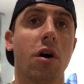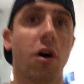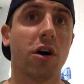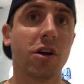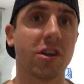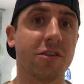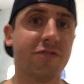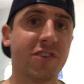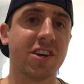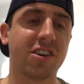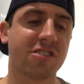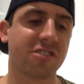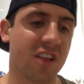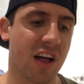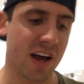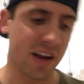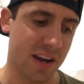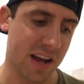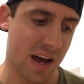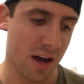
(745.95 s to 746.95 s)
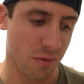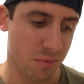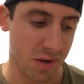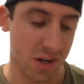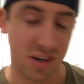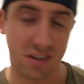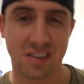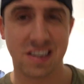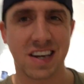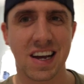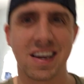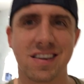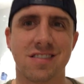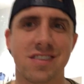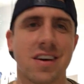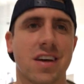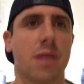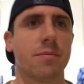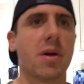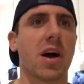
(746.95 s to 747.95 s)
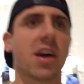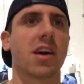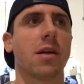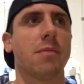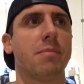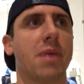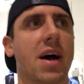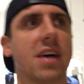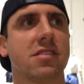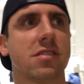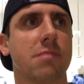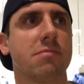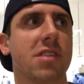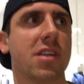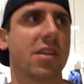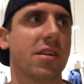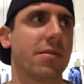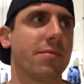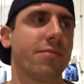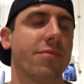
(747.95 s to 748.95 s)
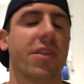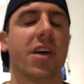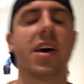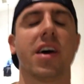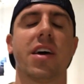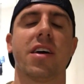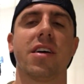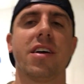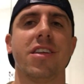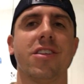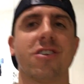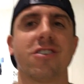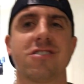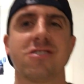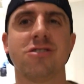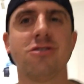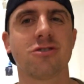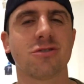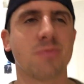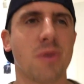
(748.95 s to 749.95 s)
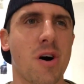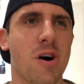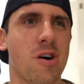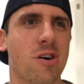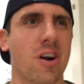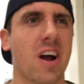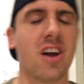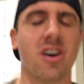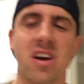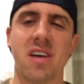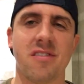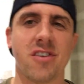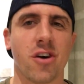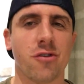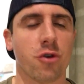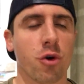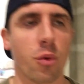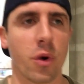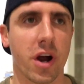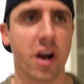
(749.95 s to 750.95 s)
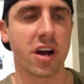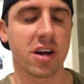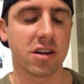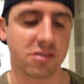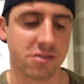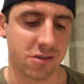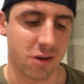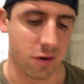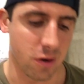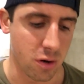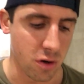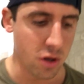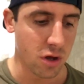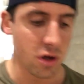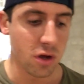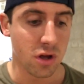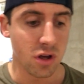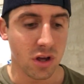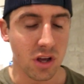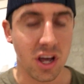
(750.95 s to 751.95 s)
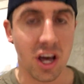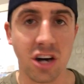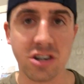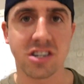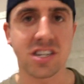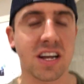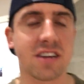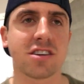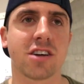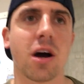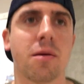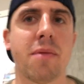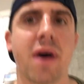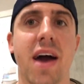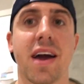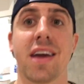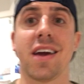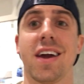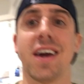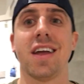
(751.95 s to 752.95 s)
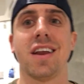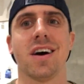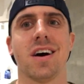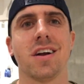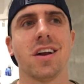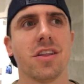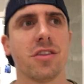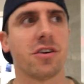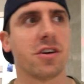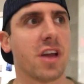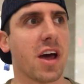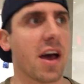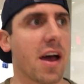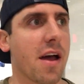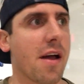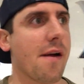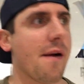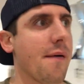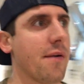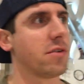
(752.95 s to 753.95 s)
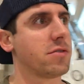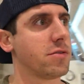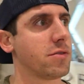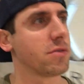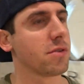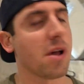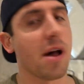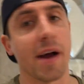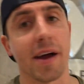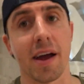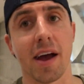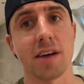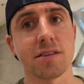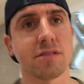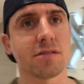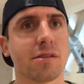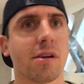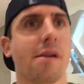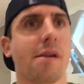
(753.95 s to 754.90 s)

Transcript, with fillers: On the finish line now, because like I said, I'm not gonna buy something that either is too small or I don't even know if we'll wear it, so he'll just have to come back and get it another day, I guess.